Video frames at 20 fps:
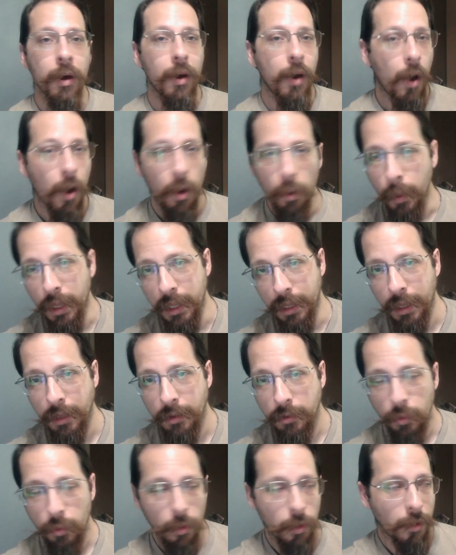all
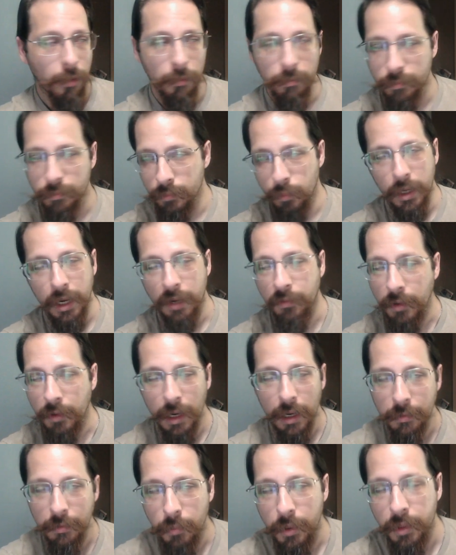weekend or
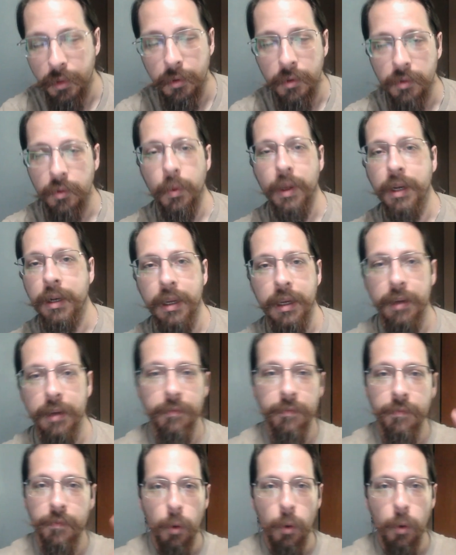whatever, whether it's a one day,